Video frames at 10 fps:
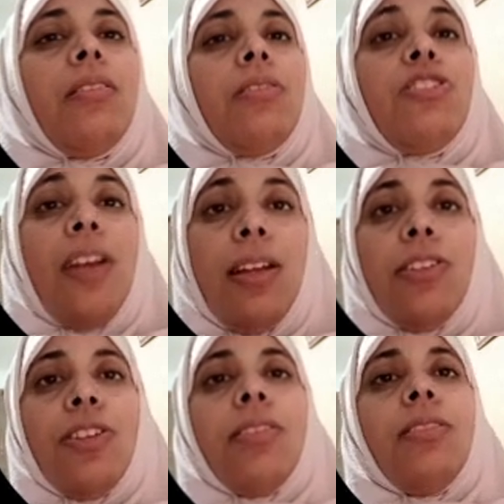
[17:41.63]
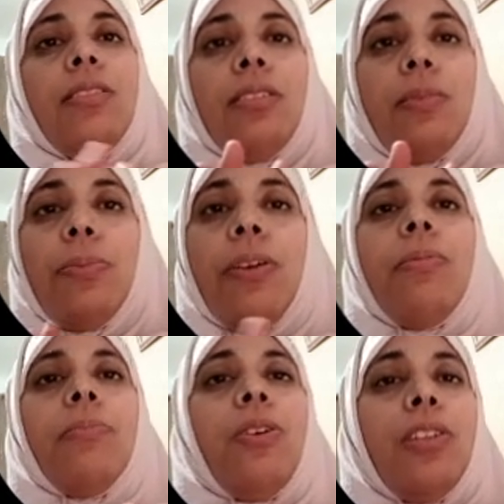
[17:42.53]
challenging
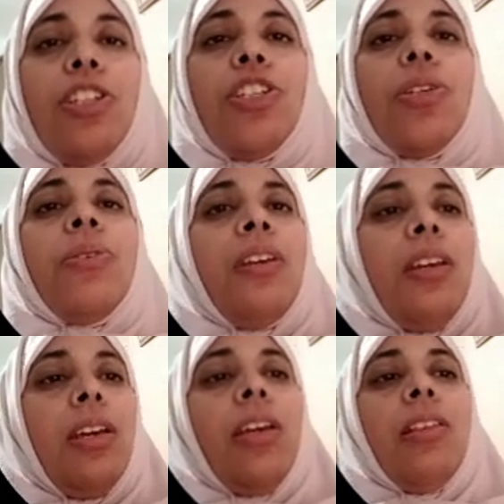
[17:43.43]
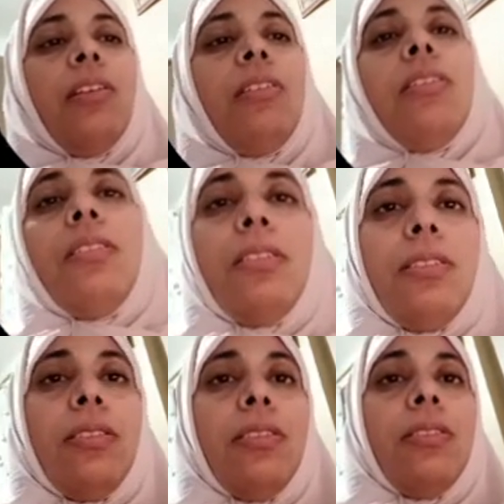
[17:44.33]
problem or issue
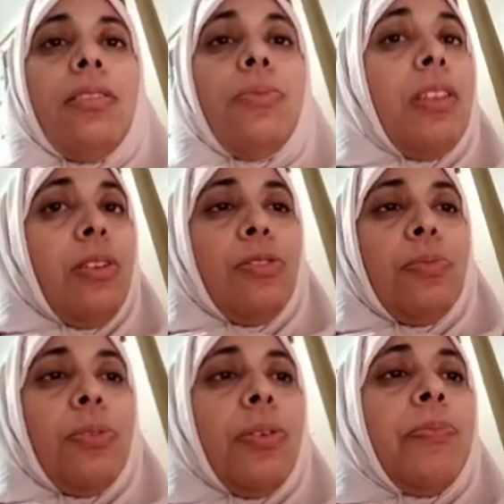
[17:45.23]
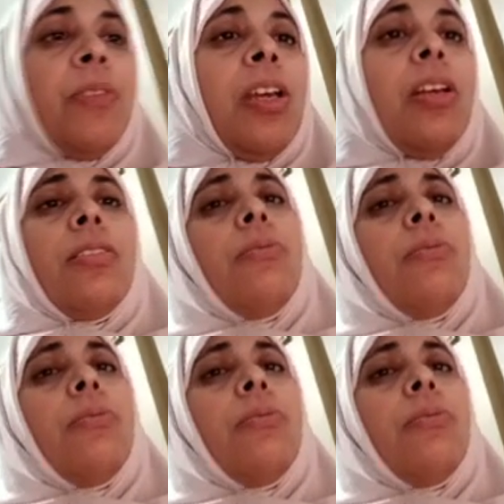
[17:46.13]
with the course book. So